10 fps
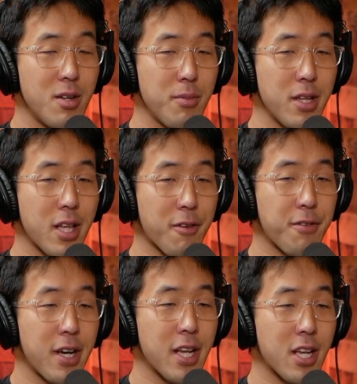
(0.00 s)
But like
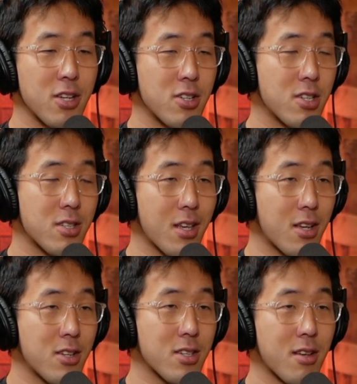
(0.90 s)
fighting, you just like
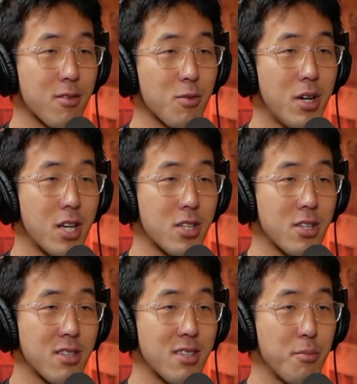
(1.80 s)
you just have to watch.
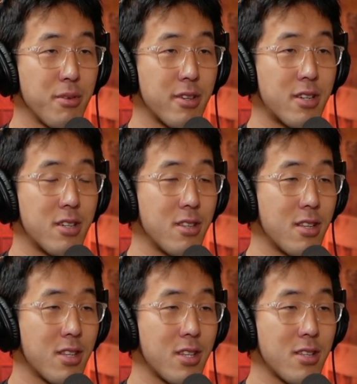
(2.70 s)
It's simpler and
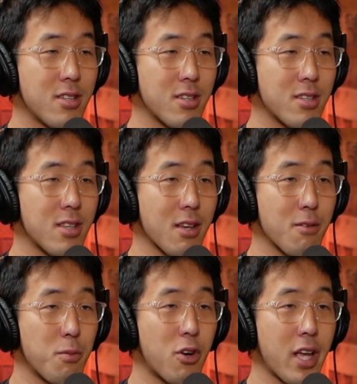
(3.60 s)
then yeah. it's just like
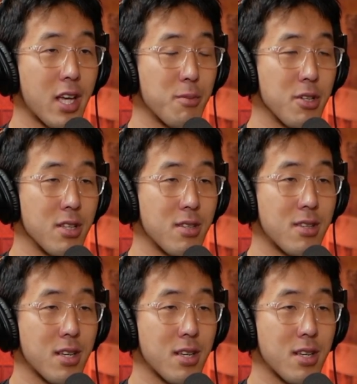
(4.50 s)
more animalistic.